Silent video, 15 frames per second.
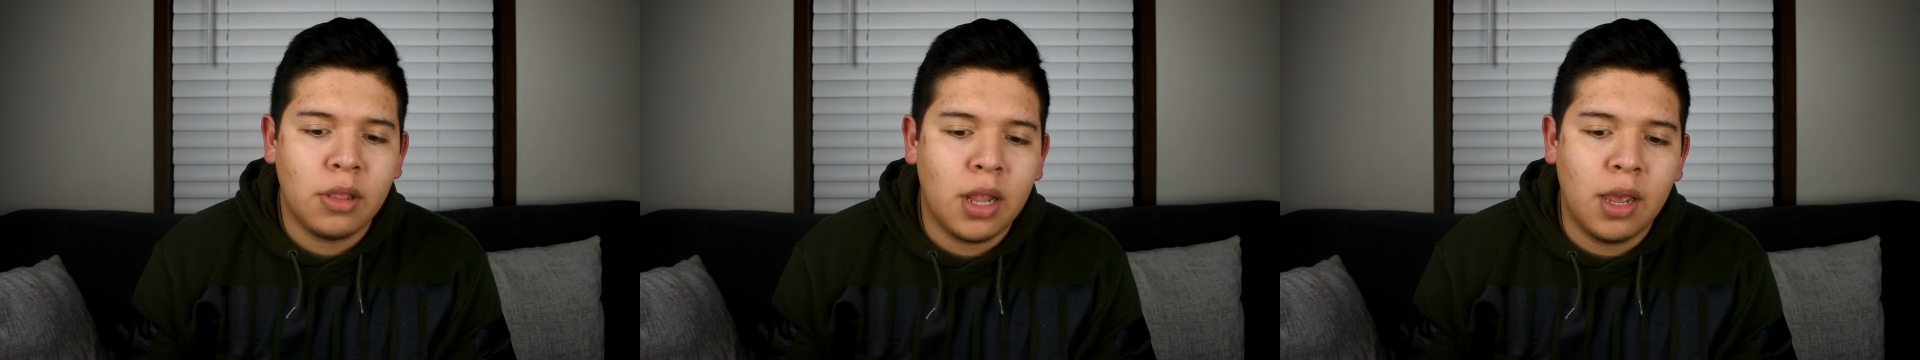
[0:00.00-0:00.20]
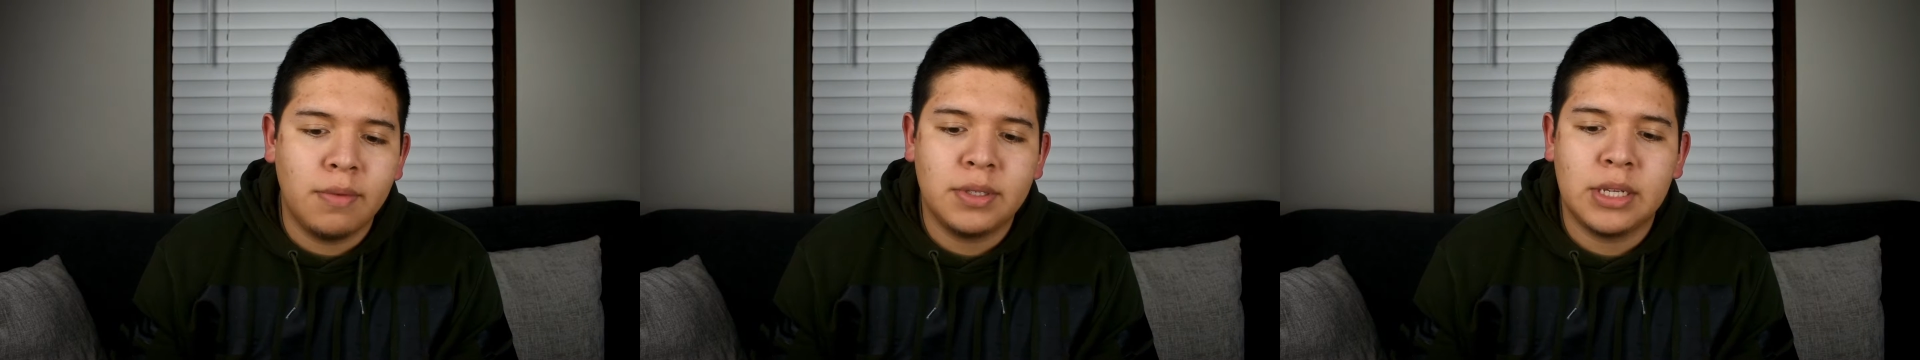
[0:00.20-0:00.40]

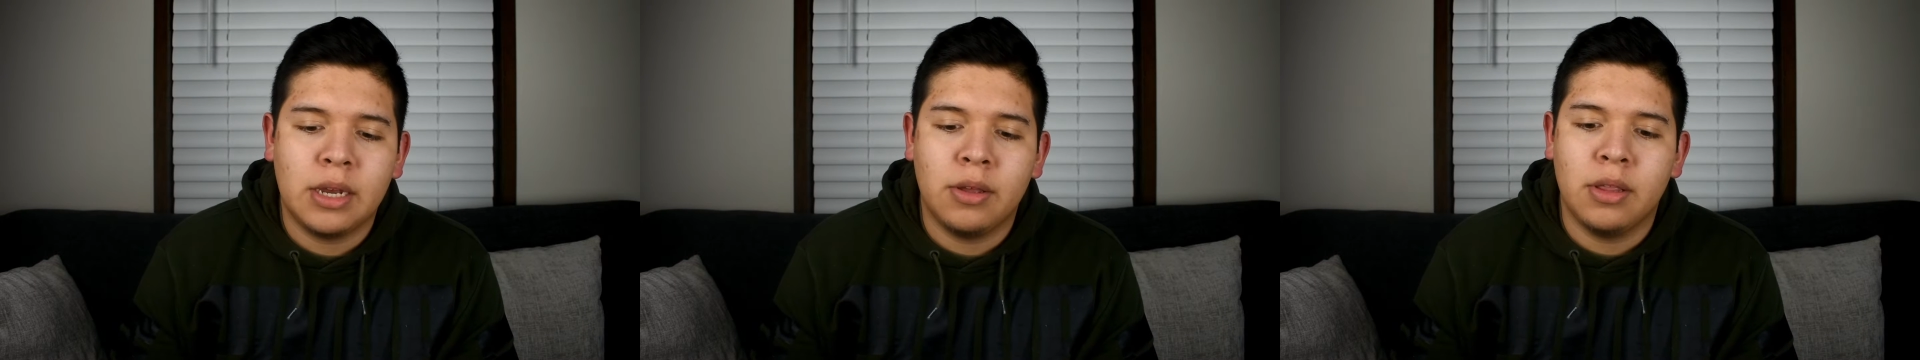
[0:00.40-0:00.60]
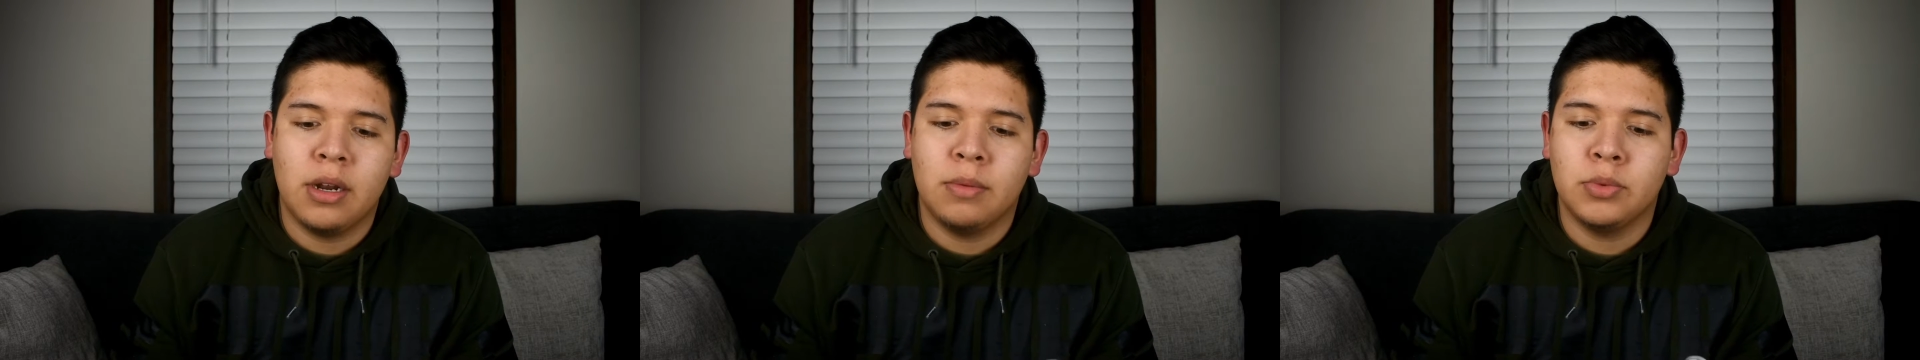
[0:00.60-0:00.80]

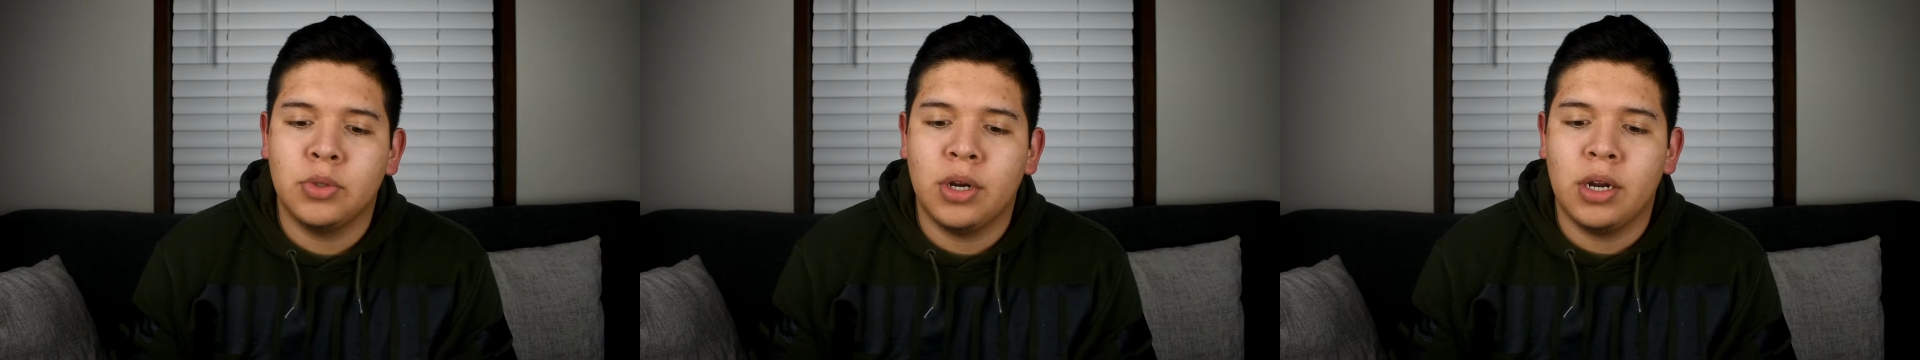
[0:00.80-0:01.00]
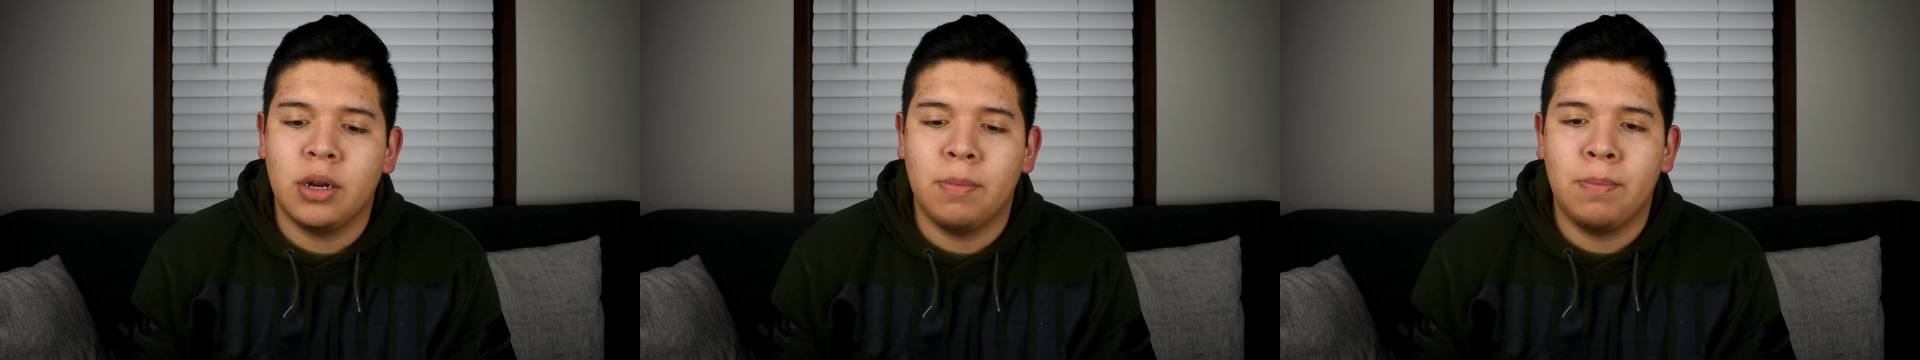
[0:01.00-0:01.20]
lifestyle that I'm
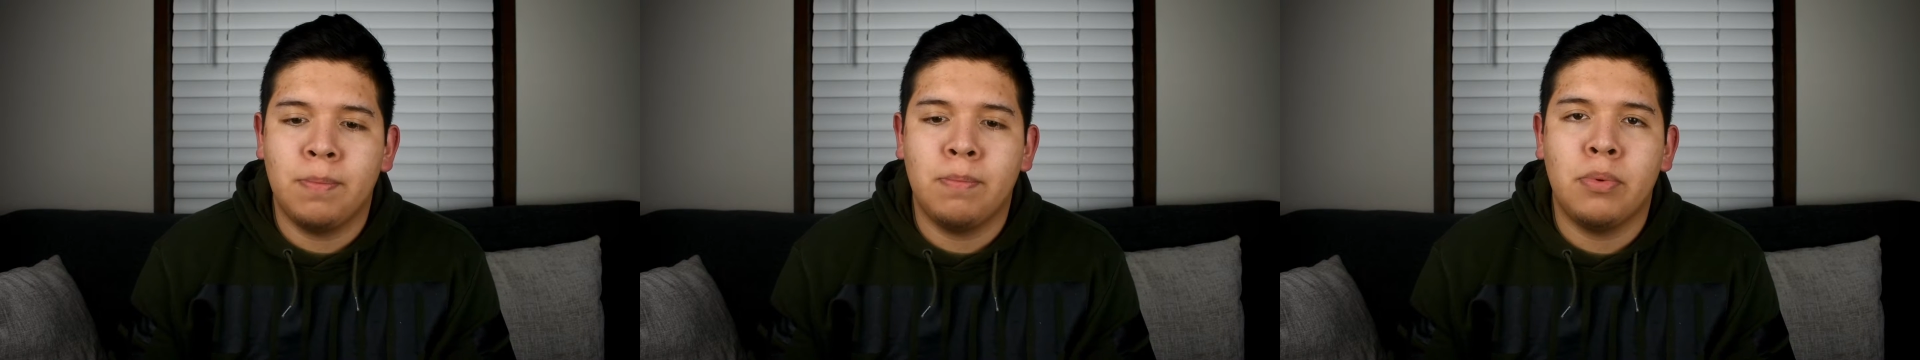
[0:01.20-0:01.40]
trying to